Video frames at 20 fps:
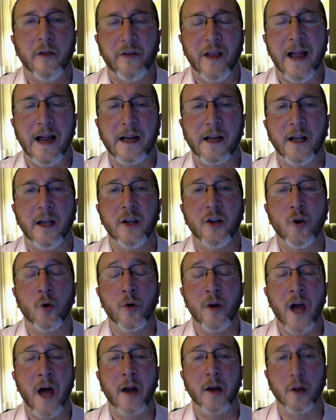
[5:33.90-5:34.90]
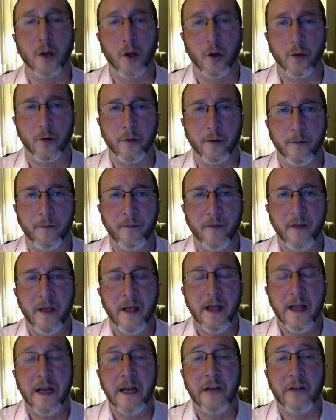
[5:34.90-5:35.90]
Zach, you're not alone.
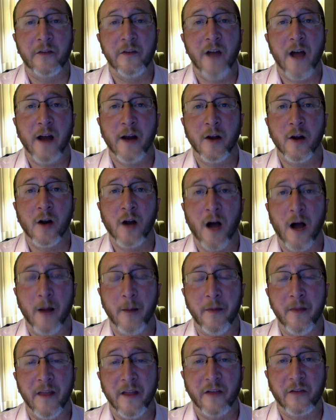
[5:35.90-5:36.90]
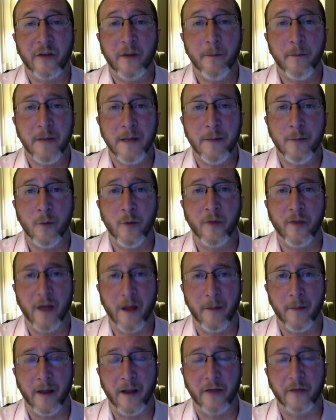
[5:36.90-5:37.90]
And it's not uncommon that some people with
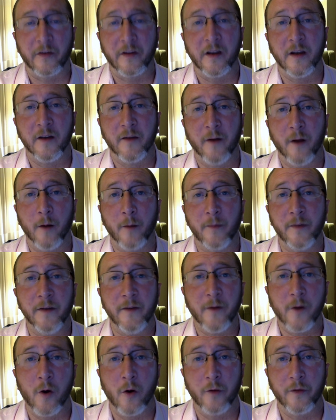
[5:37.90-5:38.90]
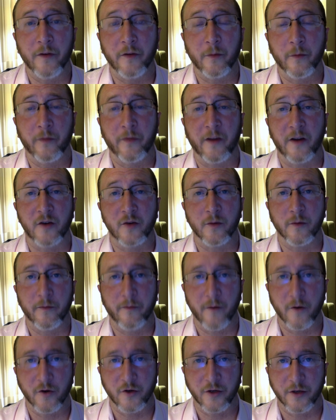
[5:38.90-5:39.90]
MS can develop difficulties with sexual
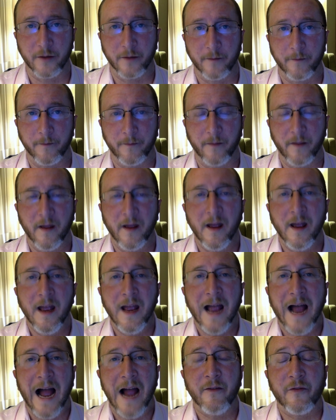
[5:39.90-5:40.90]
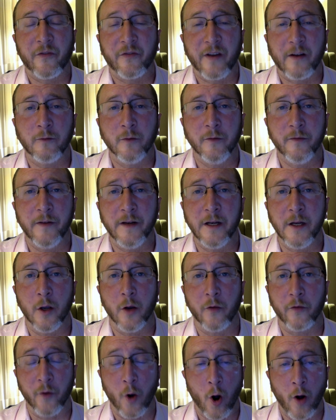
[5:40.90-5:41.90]
function. I have several
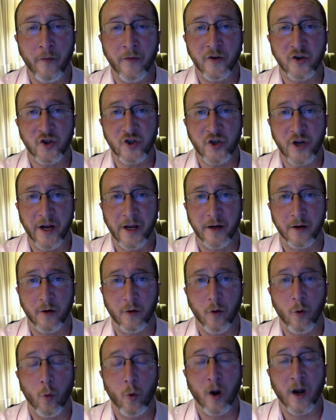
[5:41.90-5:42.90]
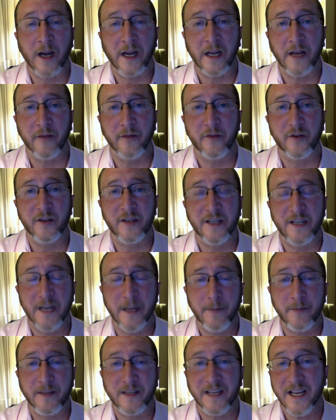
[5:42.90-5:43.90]
videos on this channel where I give
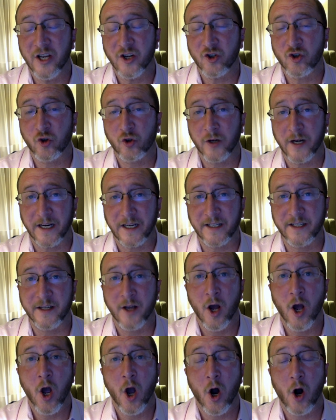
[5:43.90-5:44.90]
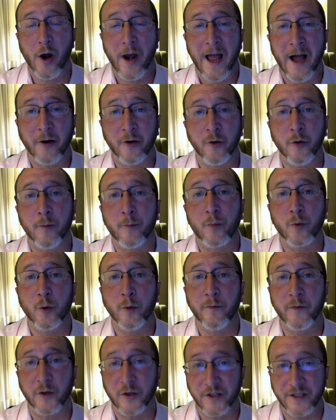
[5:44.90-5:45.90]
tips and tricks on how to
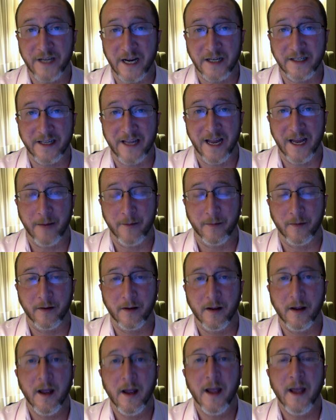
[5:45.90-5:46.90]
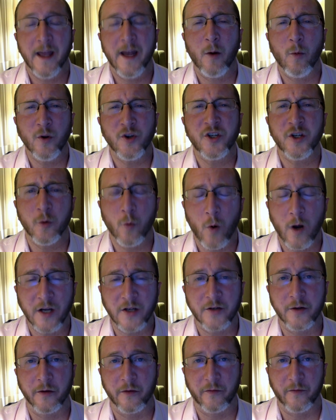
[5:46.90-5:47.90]
improve your sex game. And I want you to
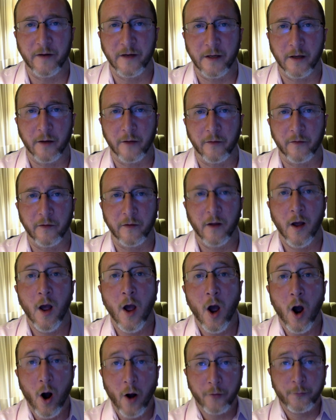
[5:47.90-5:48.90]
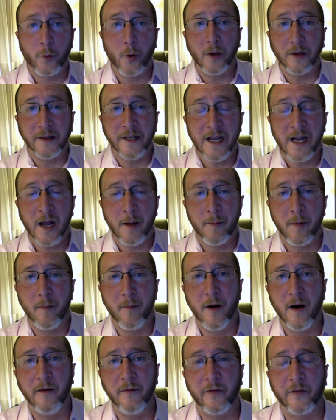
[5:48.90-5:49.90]
watch those videos. I'll throw a link up
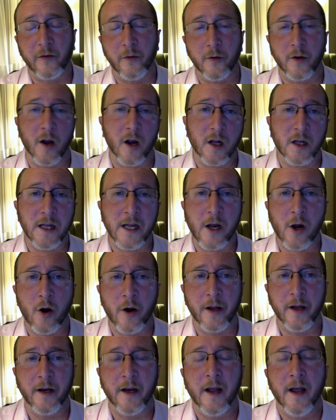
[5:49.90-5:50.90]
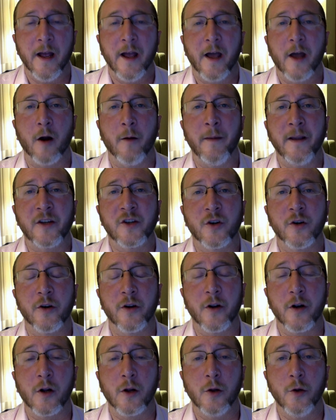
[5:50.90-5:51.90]
above so you can click on it, and I'll make sure to
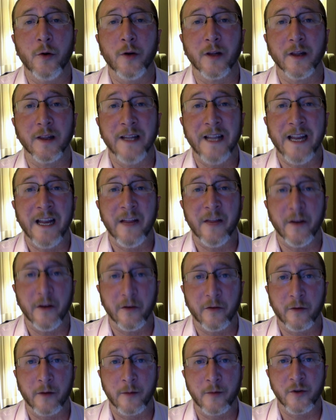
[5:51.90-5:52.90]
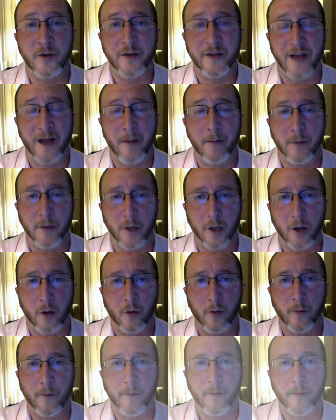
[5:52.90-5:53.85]
include a link in the description down below.